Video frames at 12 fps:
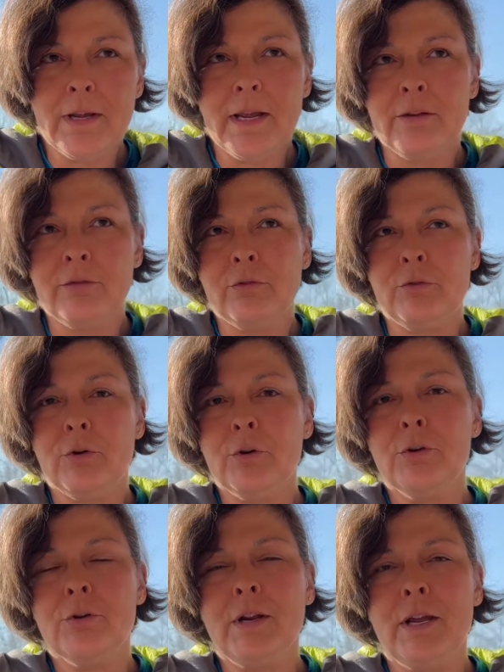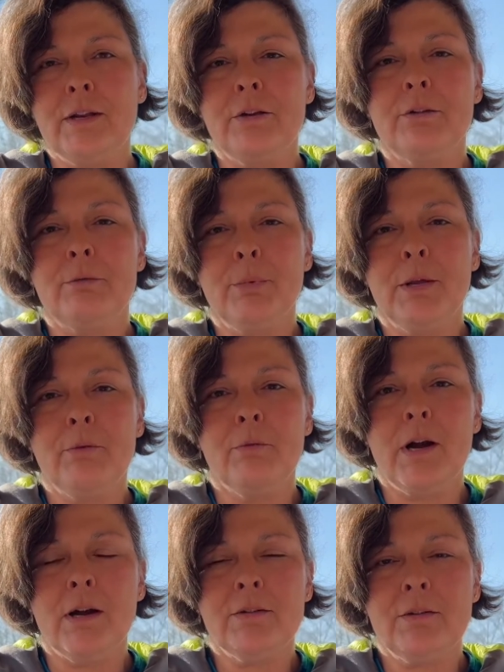It's dirt and there's big
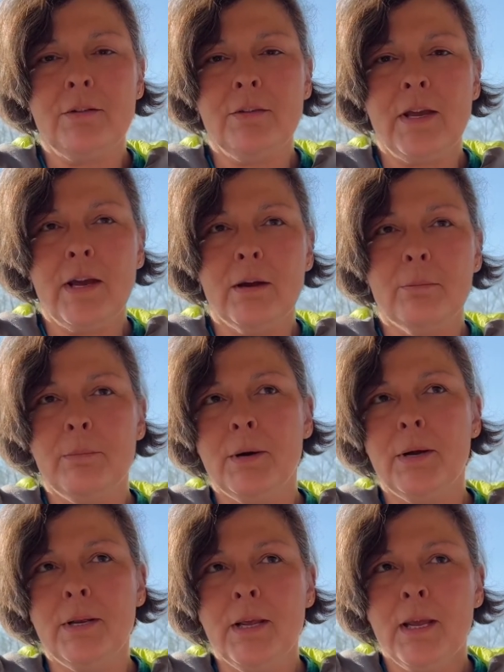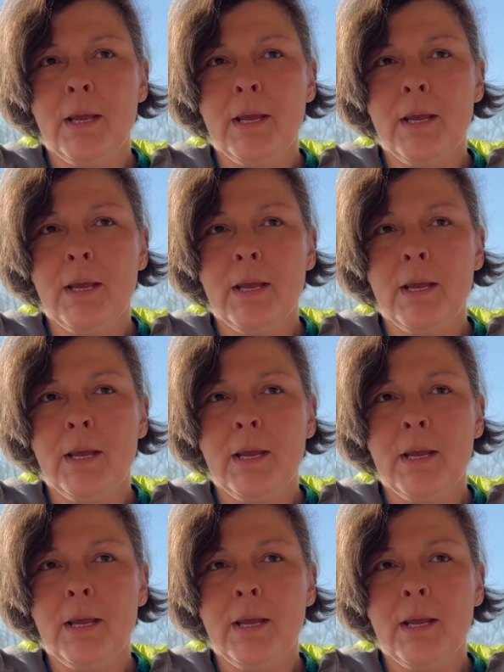rocks in there, but